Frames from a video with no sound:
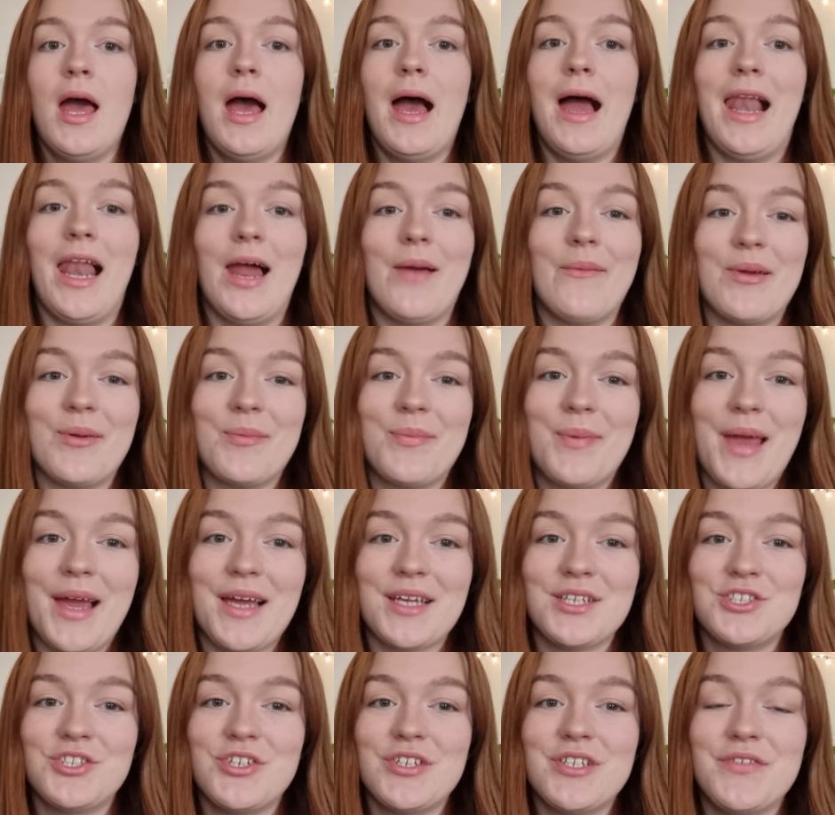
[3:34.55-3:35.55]
allowing
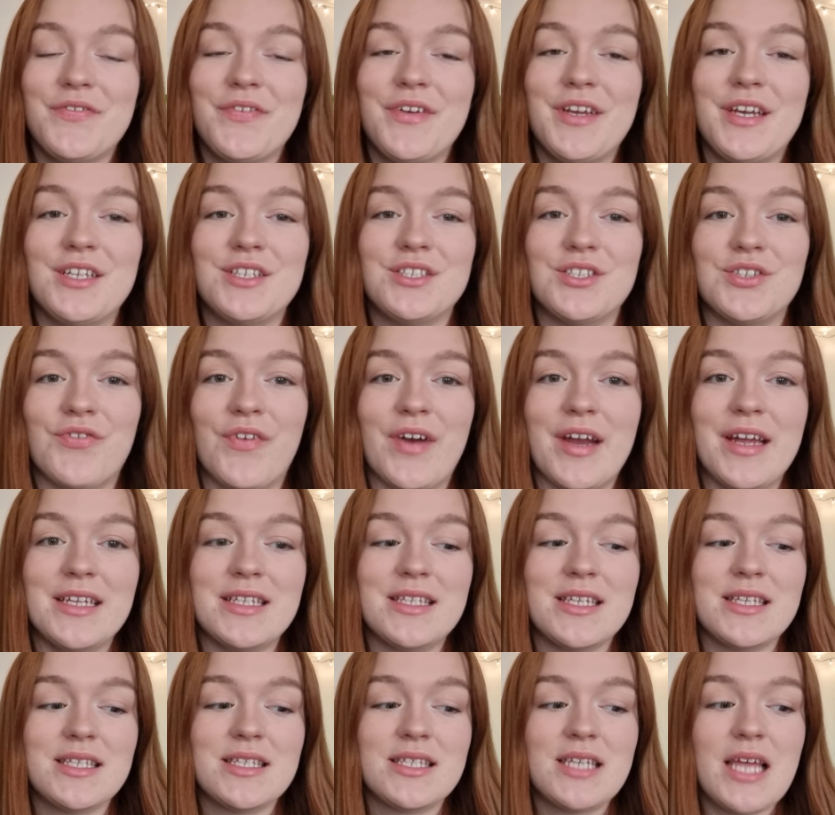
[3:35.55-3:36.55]
Piastri to finish the
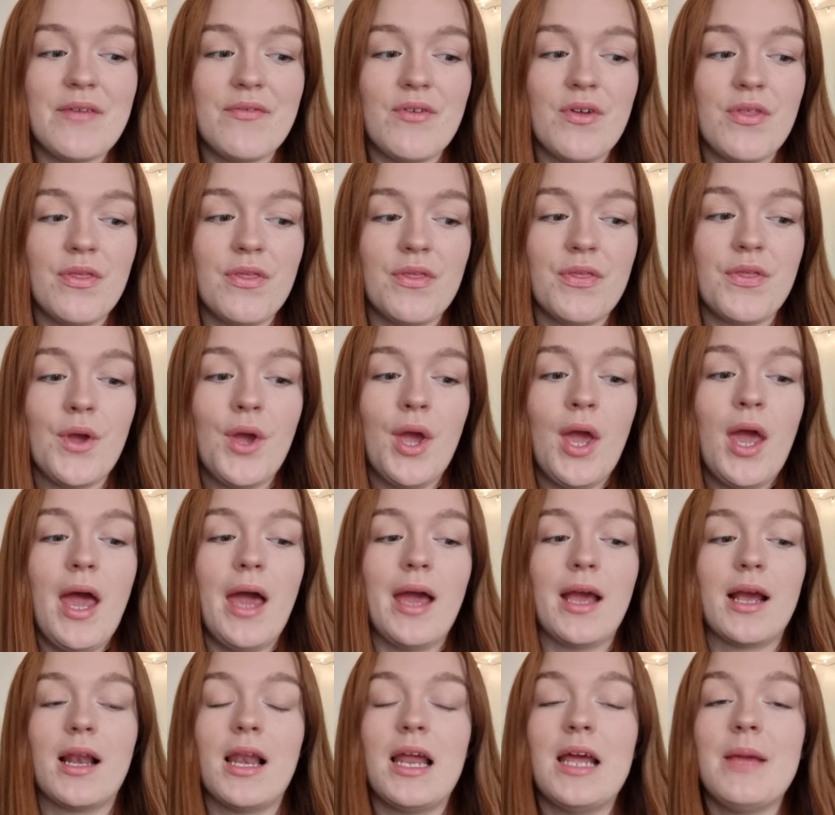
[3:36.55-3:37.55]
race 7th
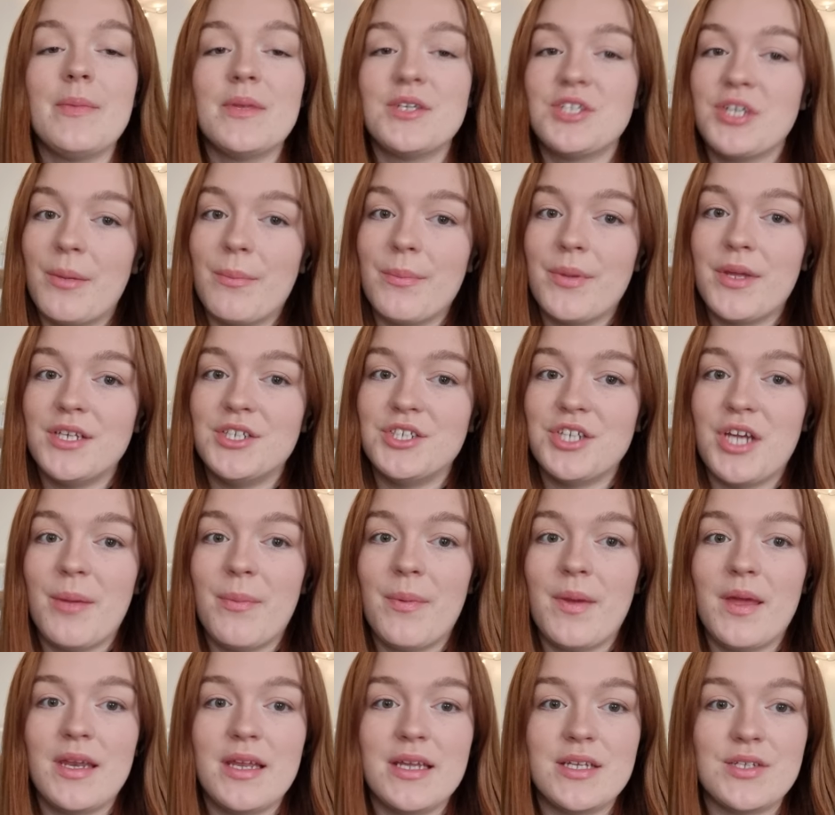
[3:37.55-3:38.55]
and claim the championship
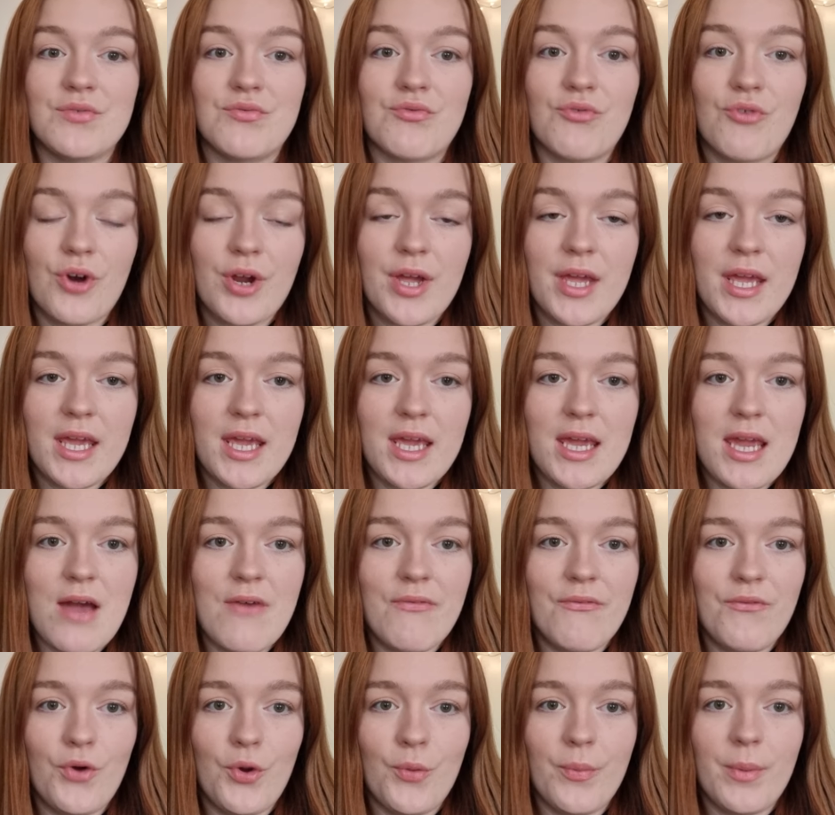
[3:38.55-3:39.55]
in his rookie
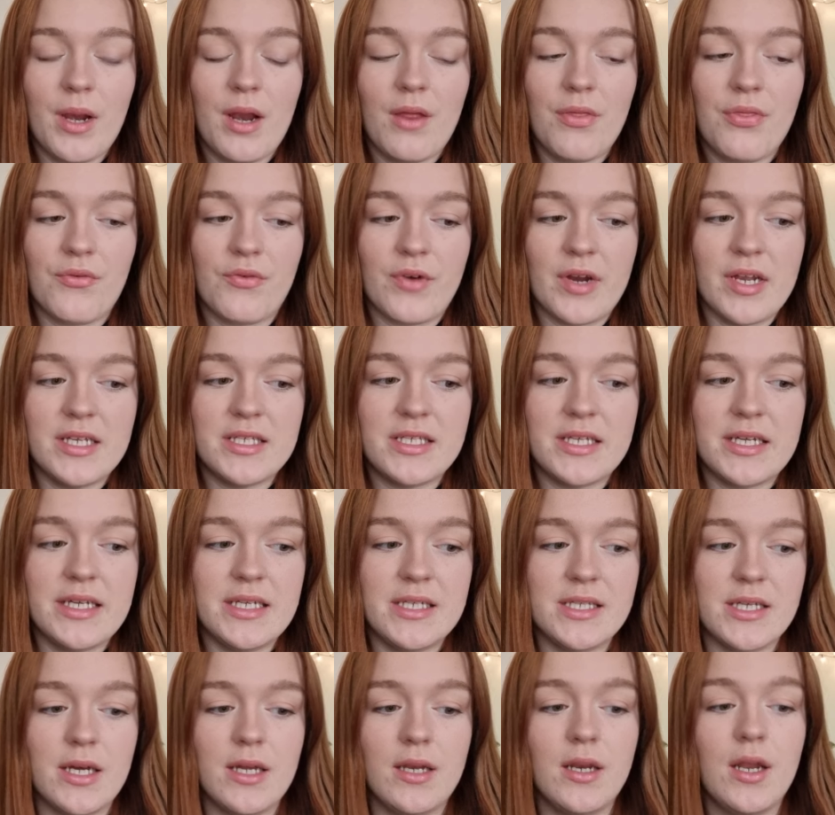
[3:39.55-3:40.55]
Formula 3
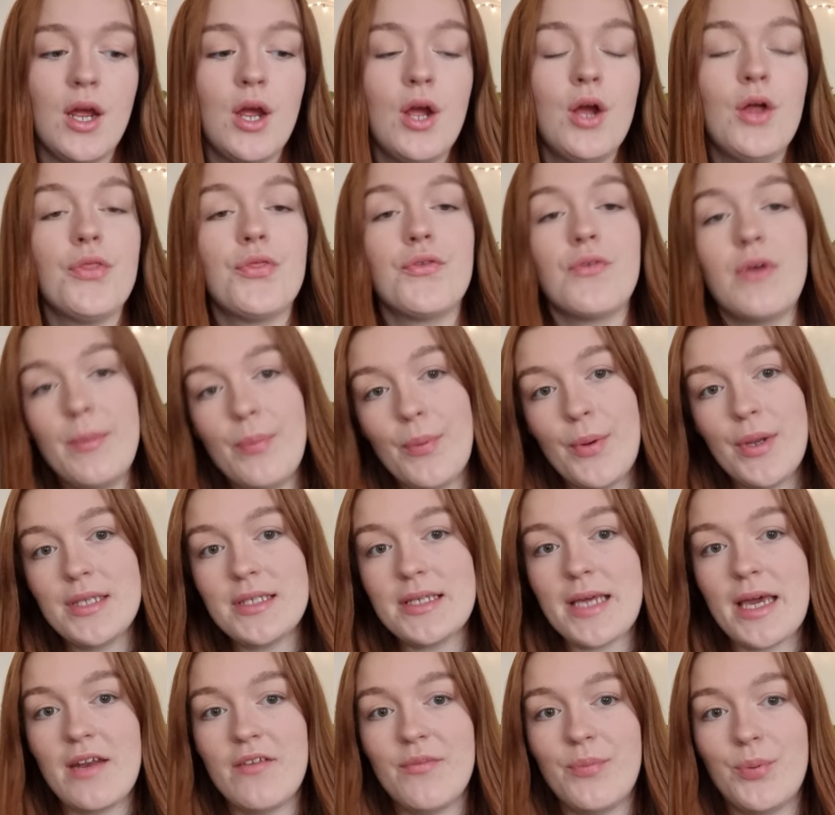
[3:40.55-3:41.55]
season, 3 points
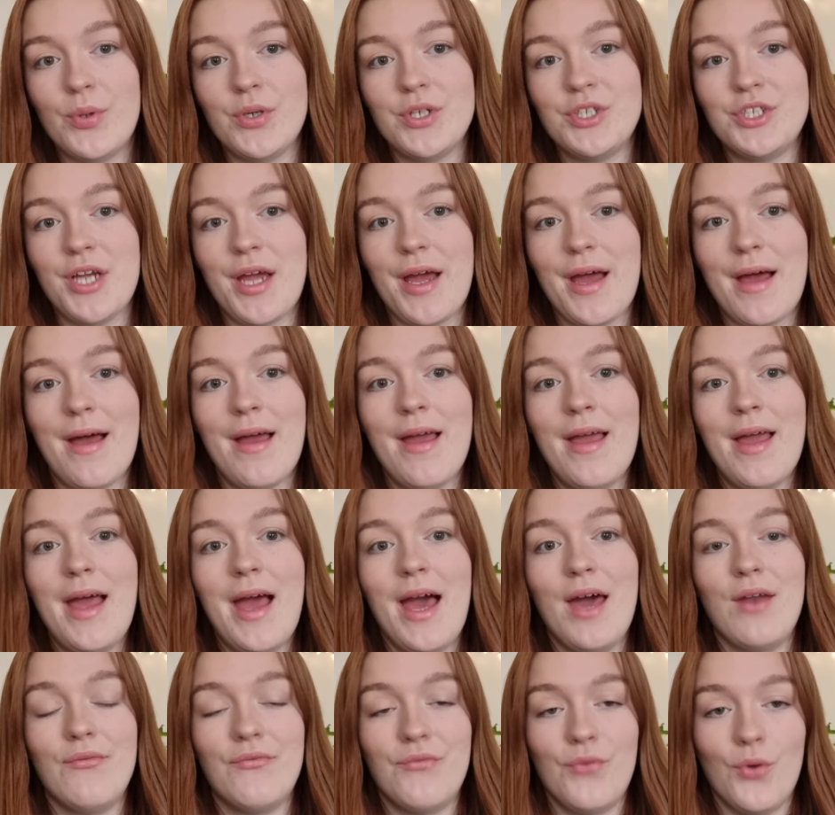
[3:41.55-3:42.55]
ahead of Pourchaire
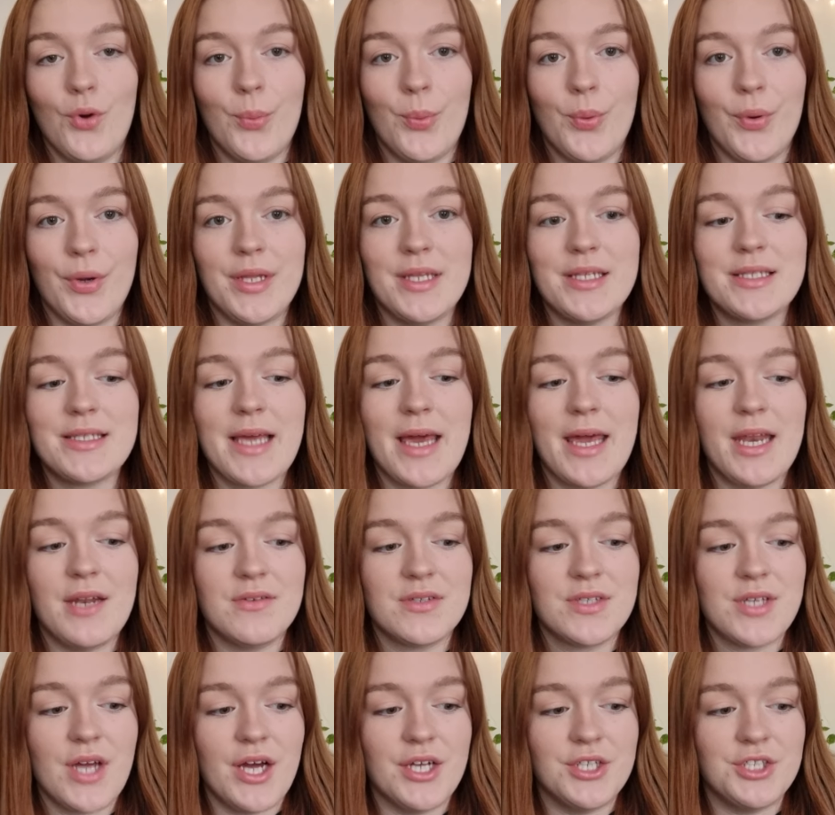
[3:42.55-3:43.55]
and 4 points ahead of
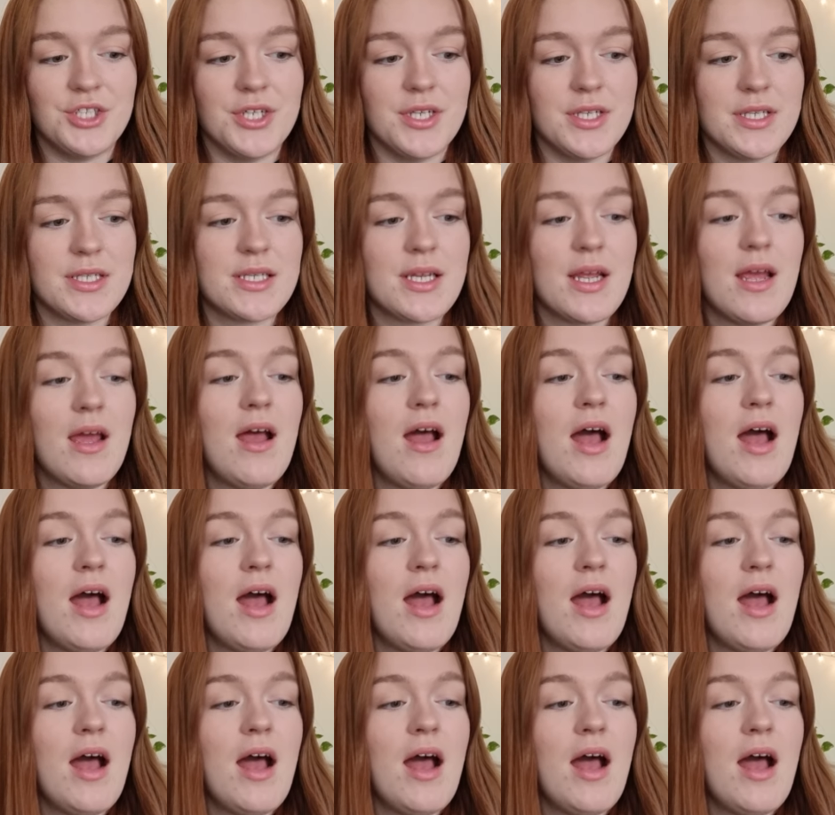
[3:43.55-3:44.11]
Sargeant.